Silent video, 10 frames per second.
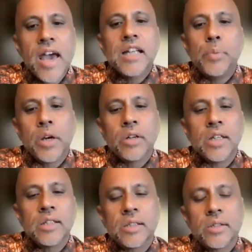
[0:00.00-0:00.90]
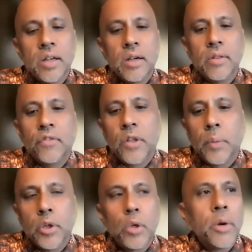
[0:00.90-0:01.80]
It's because it's uh, the
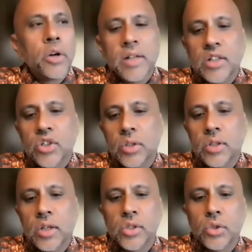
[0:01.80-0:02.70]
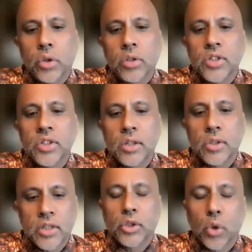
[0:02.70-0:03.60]
Filipino American National Historical
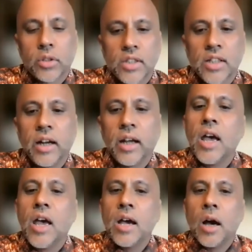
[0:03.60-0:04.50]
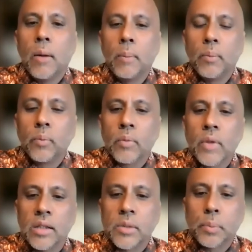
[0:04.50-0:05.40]
Historical Society um,
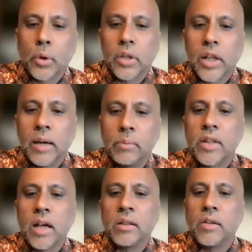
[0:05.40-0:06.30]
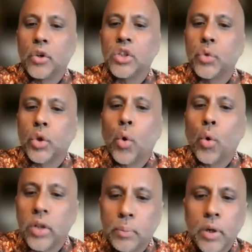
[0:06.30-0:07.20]
has proclaimed that the first
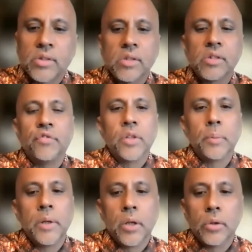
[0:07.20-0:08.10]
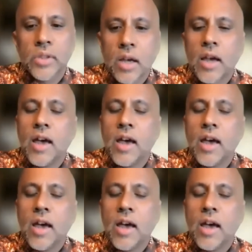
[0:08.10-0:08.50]
recorded presence of Filipinos,